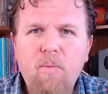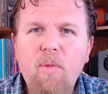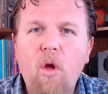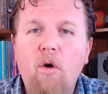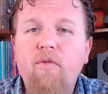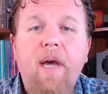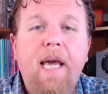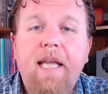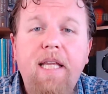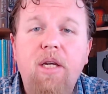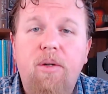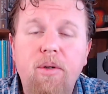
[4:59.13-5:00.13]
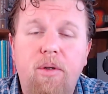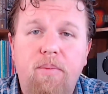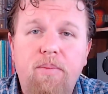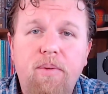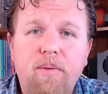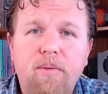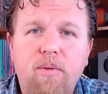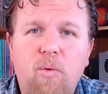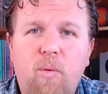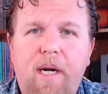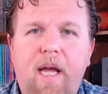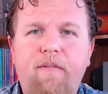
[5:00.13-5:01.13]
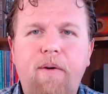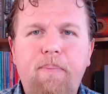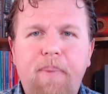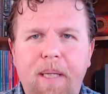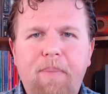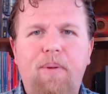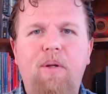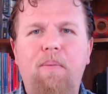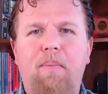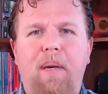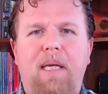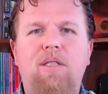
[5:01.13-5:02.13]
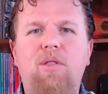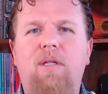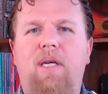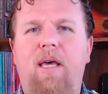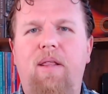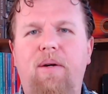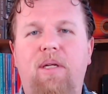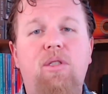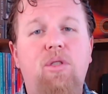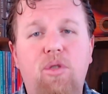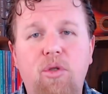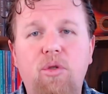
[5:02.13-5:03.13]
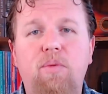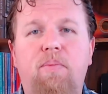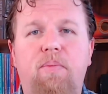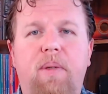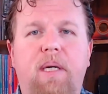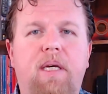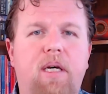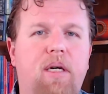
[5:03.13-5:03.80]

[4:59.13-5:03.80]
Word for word: of any group. Wherever people met together in too big a